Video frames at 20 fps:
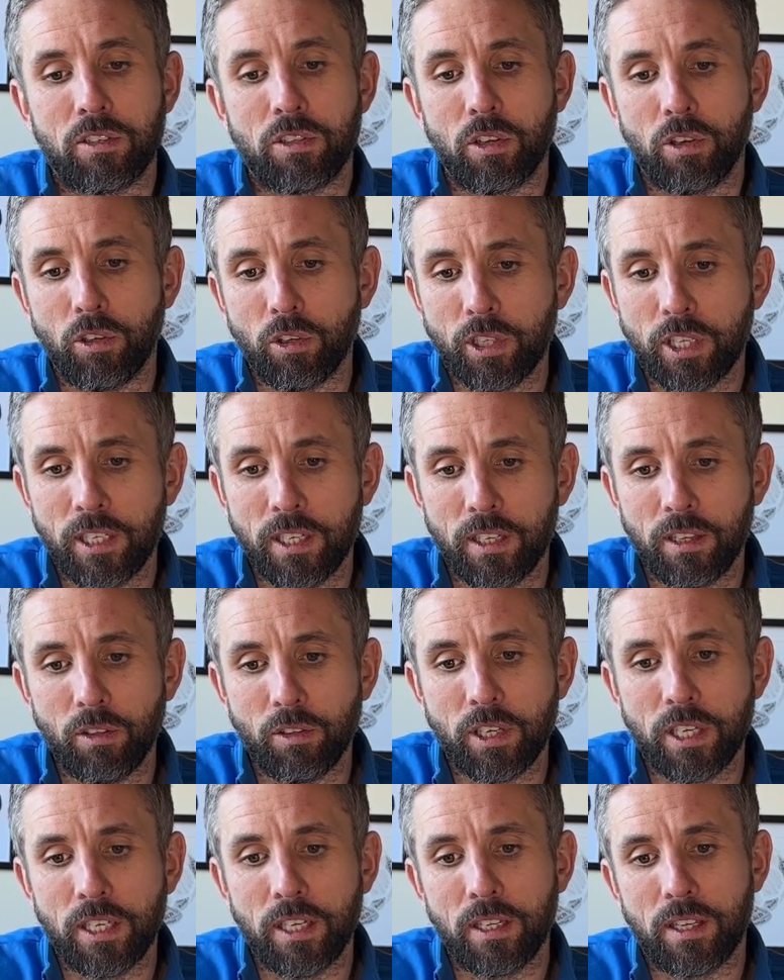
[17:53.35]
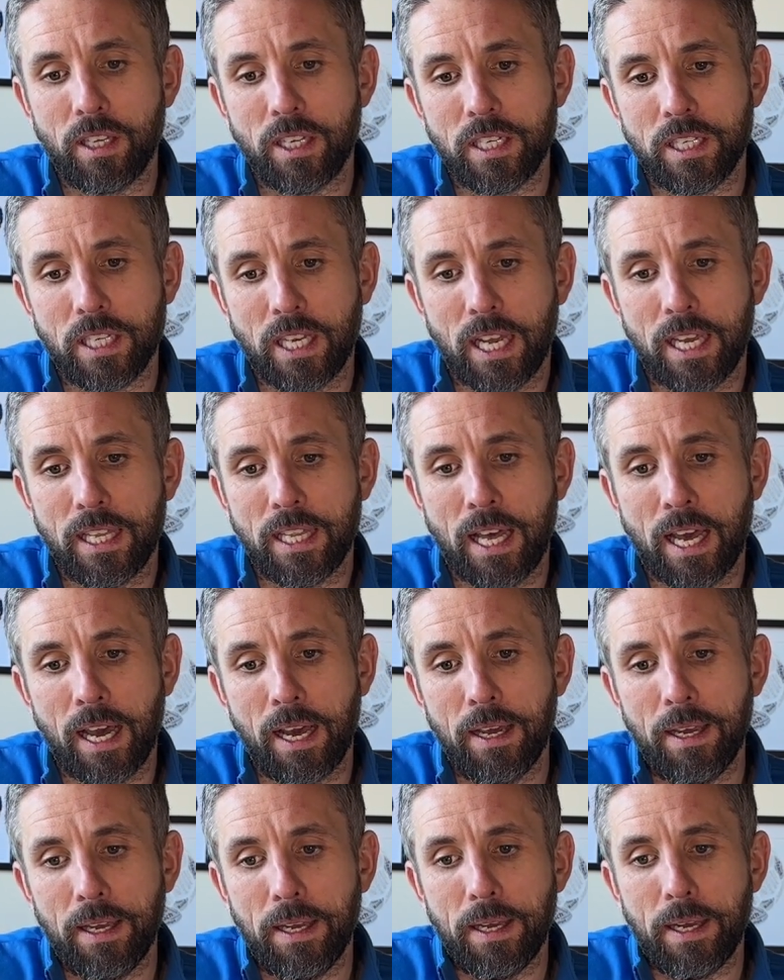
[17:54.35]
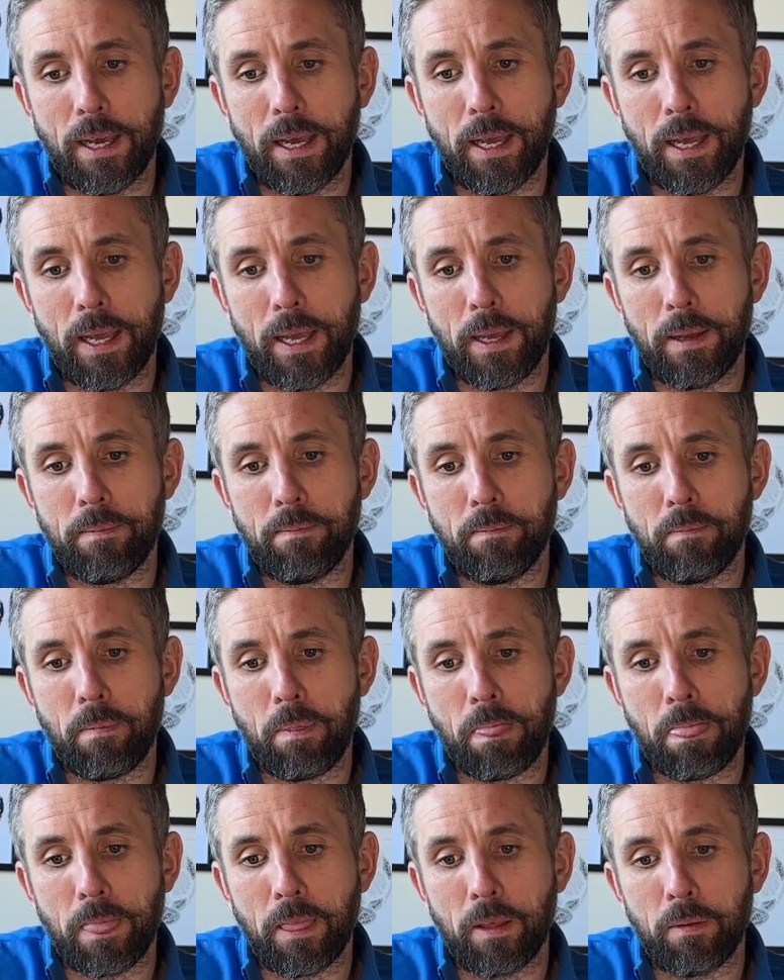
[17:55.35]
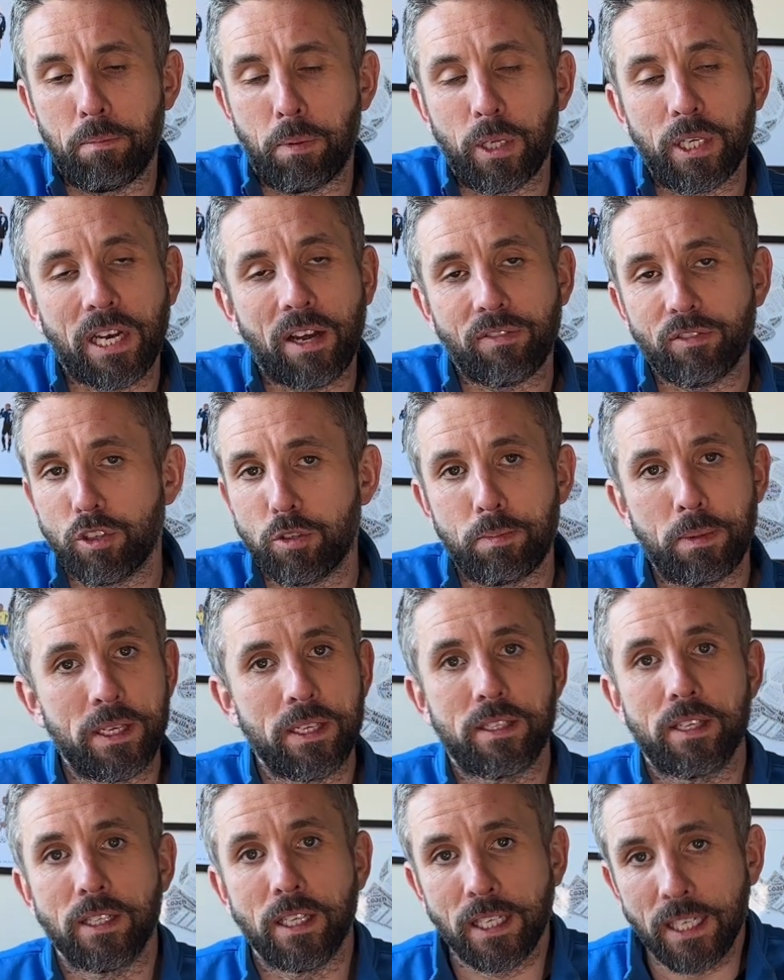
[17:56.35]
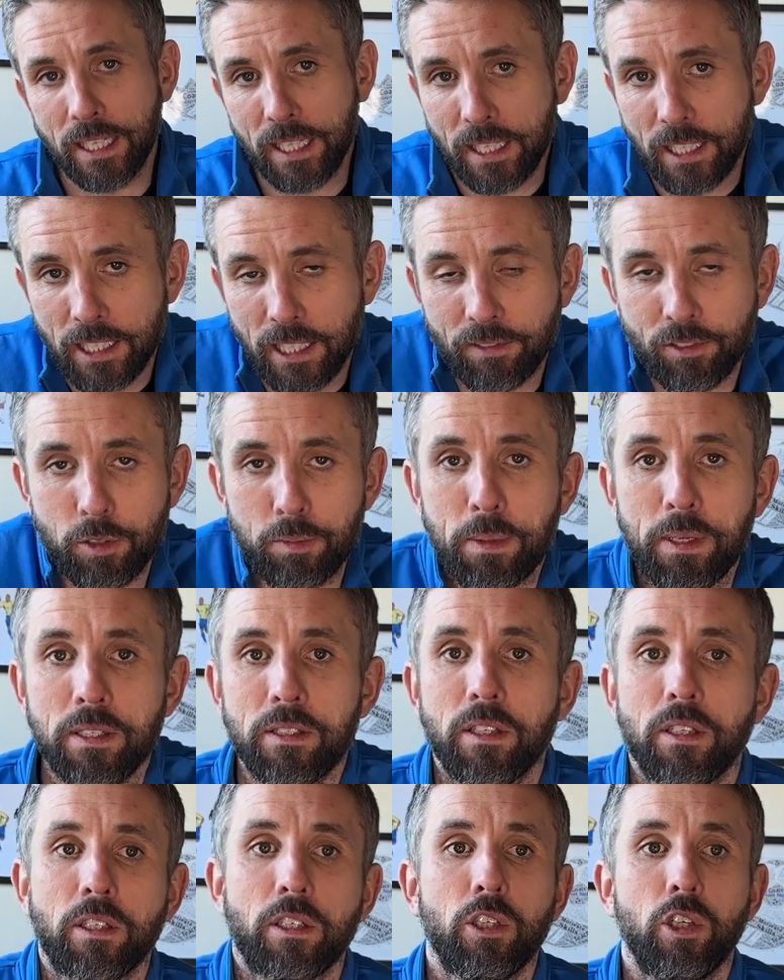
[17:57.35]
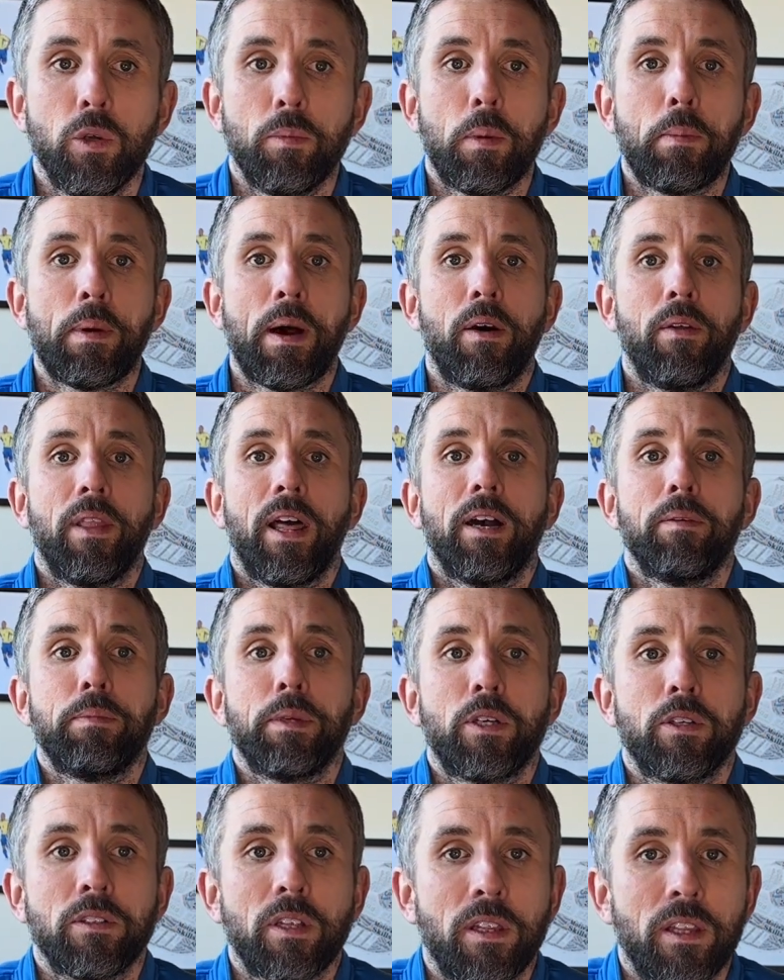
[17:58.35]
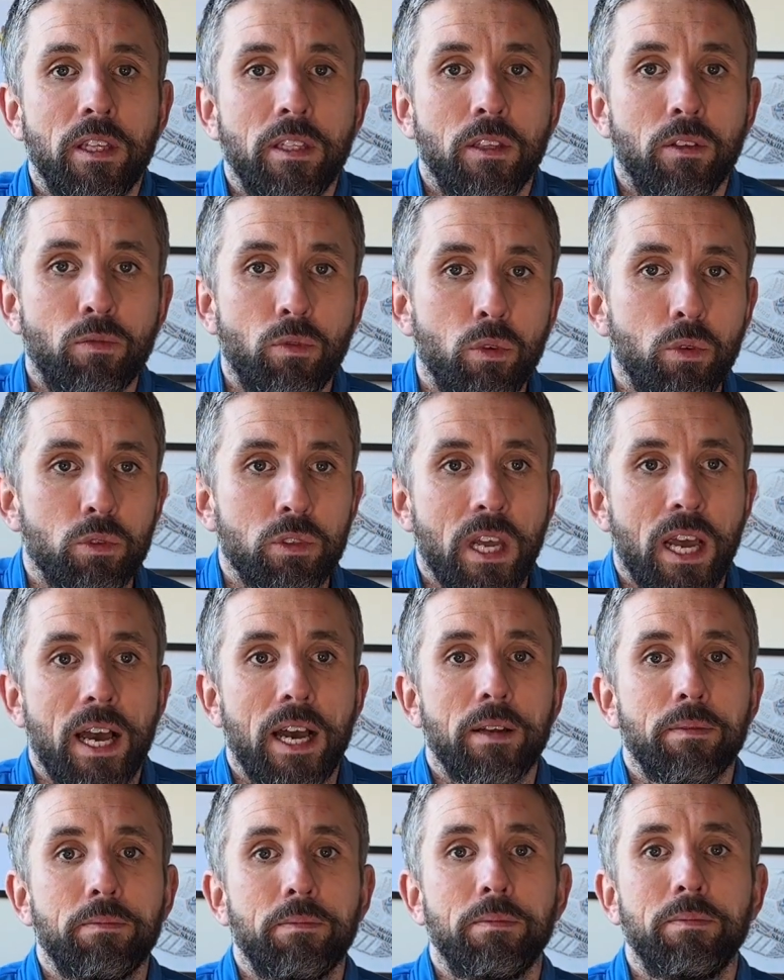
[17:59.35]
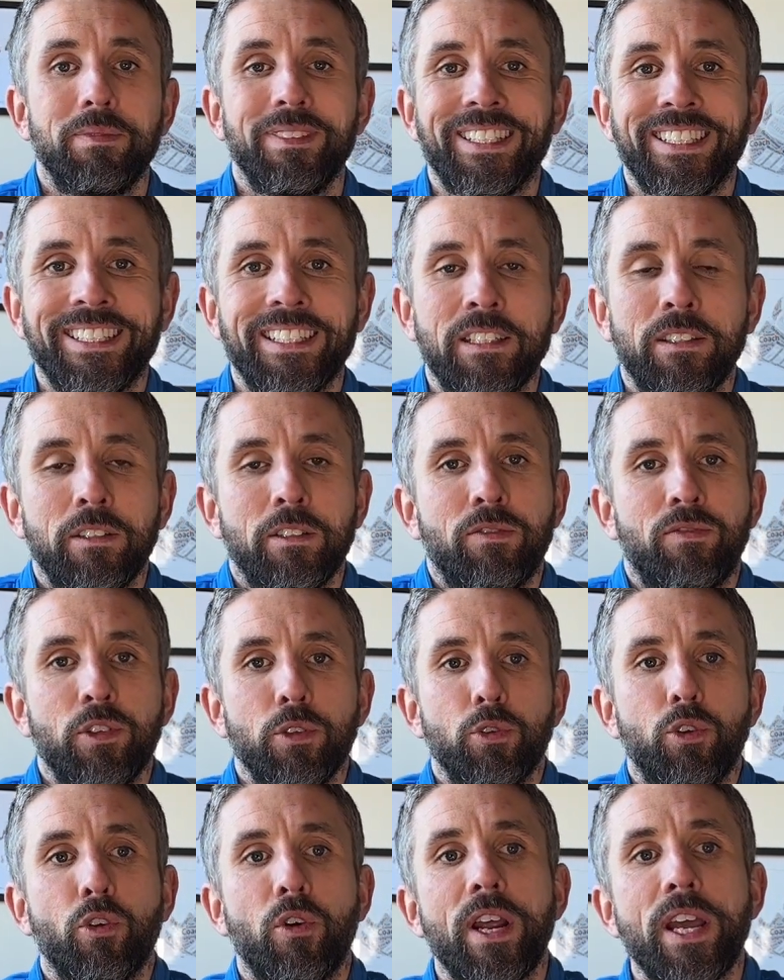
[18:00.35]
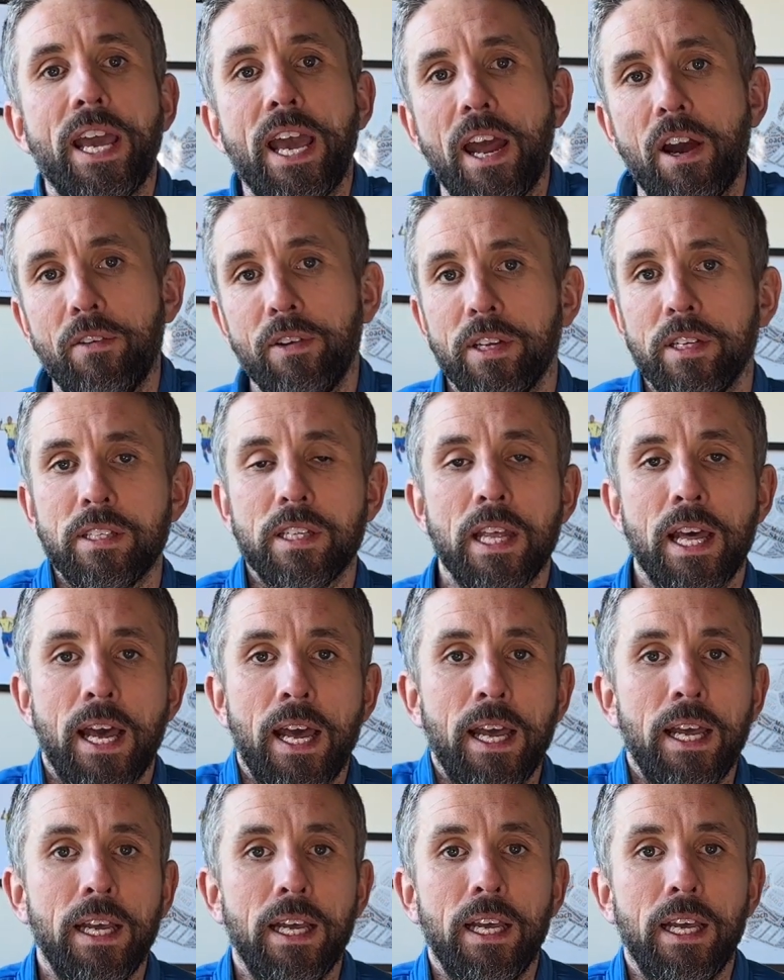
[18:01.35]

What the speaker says: So looking at things like that, but you'd have to speak to the league, you'd have to speak to the club about that, because I think the rules are there's a few grey areas there.